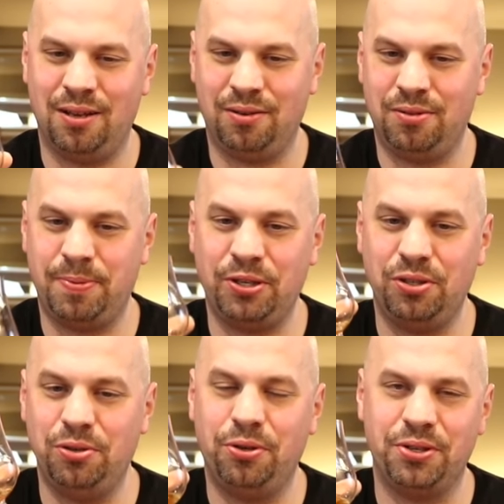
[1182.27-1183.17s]
Especially
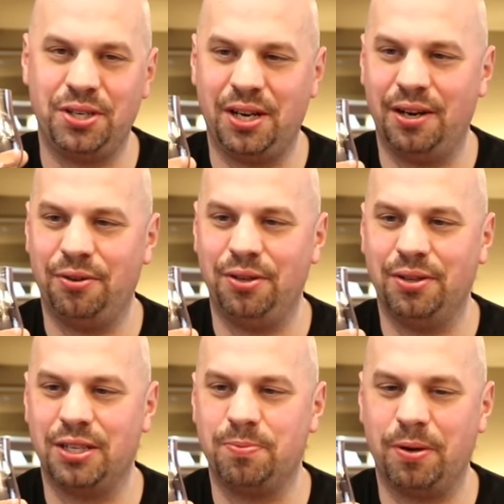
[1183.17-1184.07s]
you, Christine. I know that you
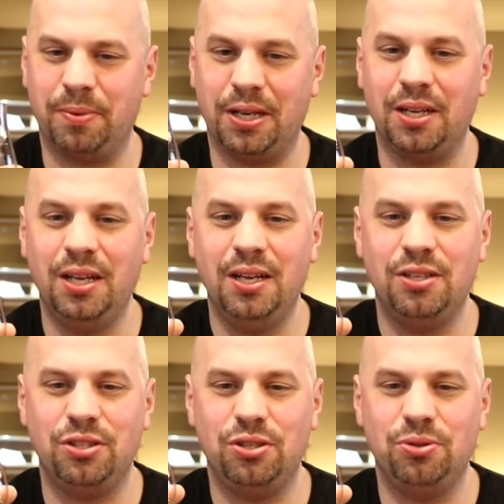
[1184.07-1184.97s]
like Springbank.
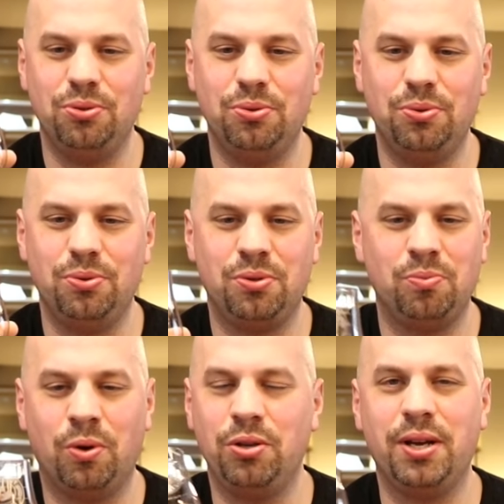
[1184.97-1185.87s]

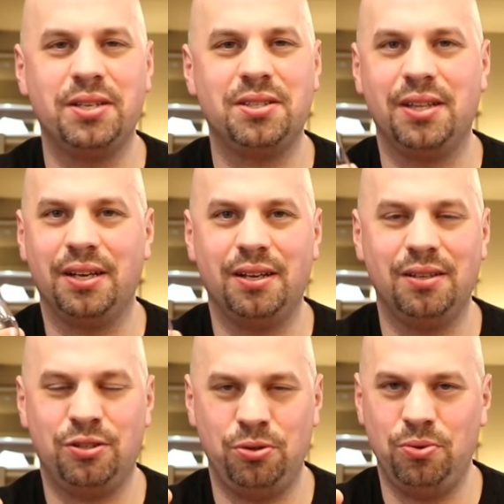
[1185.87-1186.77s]
What do you guys
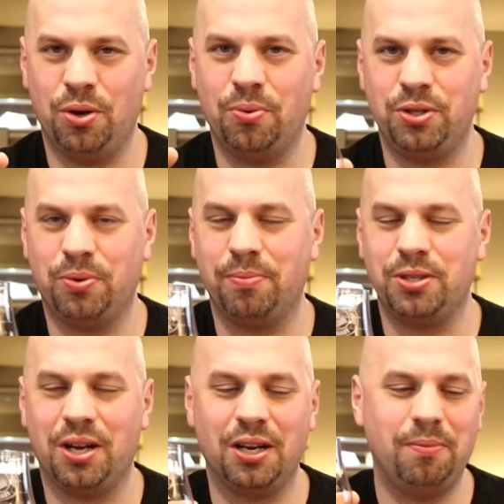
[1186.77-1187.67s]
think? Do you know which one I'm
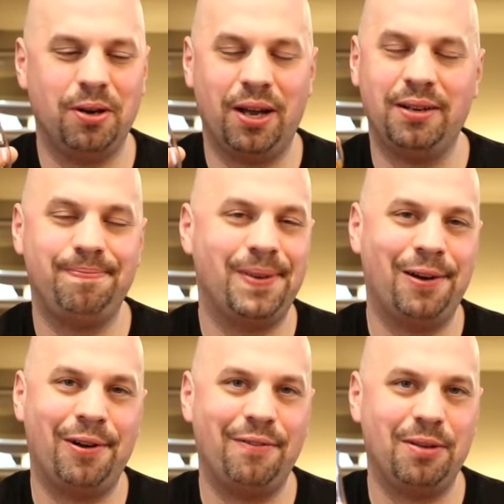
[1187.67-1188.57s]
talking about? I
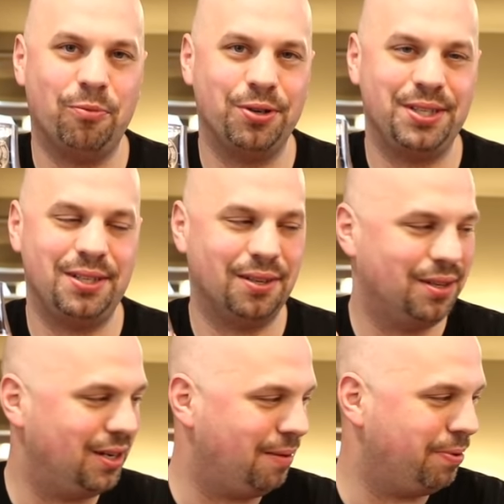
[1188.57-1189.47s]
don't have any more detail
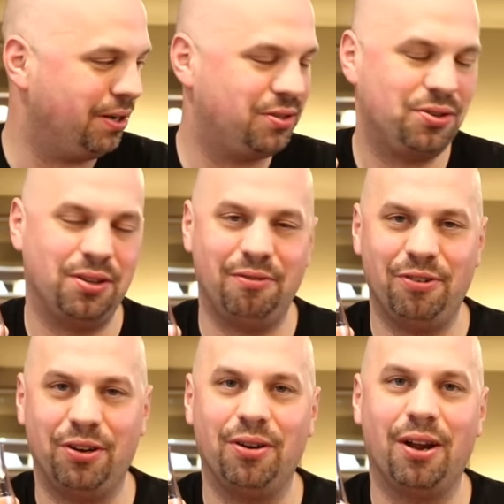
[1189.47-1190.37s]
than that, but I could certainly
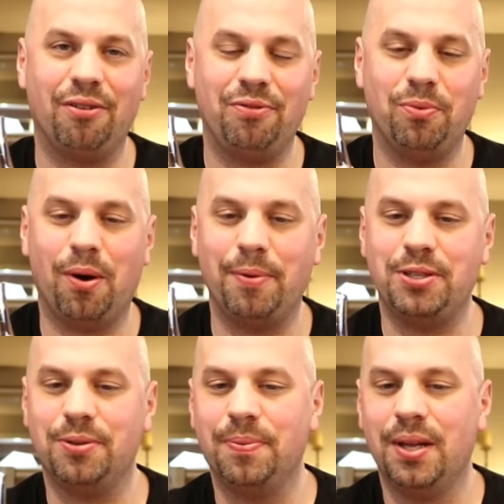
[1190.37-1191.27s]
figure it out if you want me
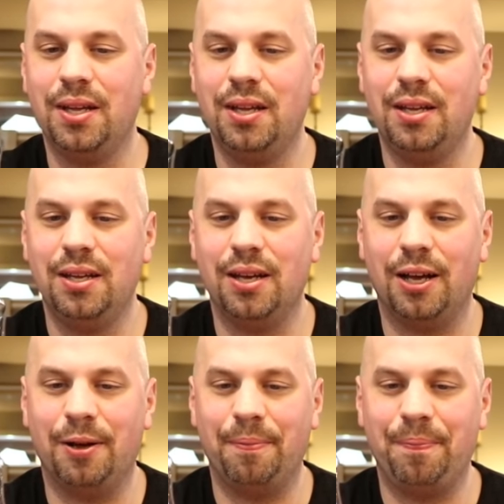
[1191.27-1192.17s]

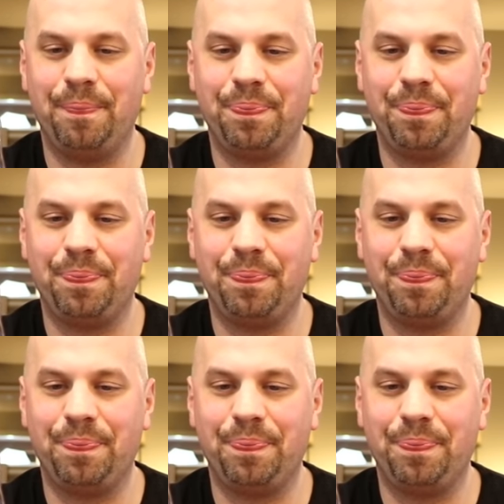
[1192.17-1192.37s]
to.